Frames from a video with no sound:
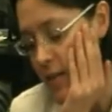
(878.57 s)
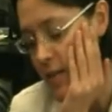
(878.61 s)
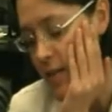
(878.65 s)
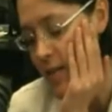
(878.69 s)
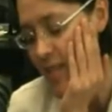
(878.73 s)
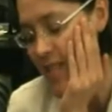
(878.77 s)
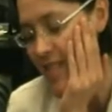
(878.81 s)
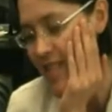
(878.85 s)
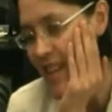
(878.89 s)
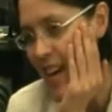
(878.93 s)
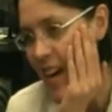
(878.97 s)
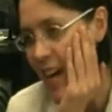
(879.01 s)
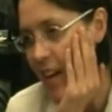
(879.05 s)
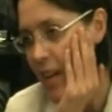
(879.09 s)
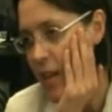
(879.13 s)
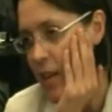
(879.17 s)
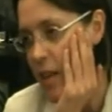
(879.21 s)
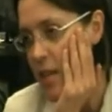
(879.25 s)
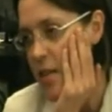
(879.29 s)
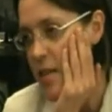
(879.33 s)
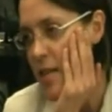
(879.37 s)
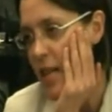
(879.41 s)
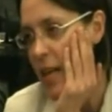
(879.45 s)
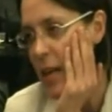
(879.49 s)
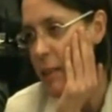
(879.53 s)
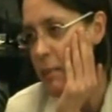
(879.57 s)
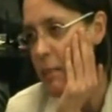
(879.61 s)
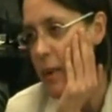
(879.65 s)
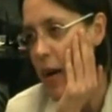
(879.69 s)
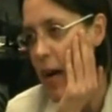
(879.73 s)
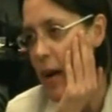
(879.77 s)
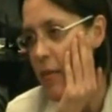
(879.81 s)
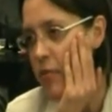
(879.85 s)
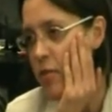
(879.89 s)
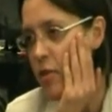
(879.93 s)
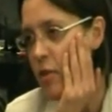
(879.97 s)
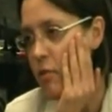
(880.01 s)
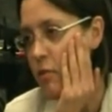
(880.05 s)
silent
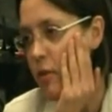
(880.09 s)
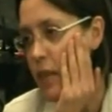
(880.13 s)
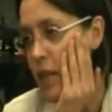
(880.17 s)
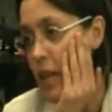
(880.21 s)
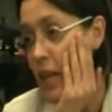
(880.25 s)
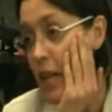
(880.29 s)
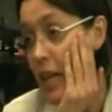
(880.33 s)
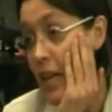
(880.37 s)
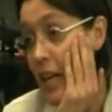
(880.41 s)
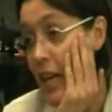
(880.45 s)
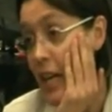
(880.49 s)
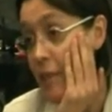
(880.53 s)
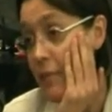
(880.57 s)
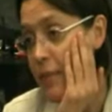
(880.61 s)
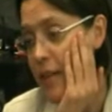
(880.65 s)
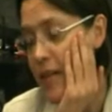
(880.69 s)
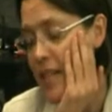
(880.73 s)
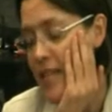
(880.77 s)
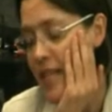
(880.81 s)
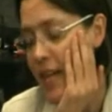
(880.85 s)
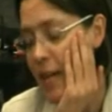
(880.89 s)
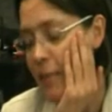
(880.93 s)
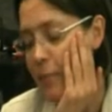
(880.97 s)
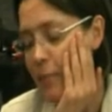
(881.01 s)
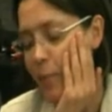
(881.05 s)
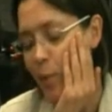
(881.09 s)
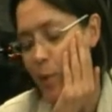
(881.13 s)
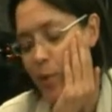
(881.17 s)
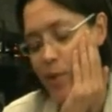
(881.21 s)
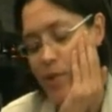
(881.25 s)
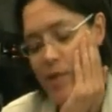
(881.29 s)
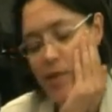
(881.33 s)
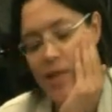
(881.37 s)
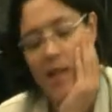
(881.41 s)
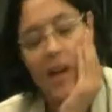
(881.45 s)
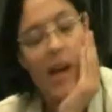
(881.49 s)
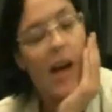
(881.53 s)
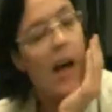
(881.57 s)
about real life
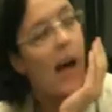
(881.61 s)
examples.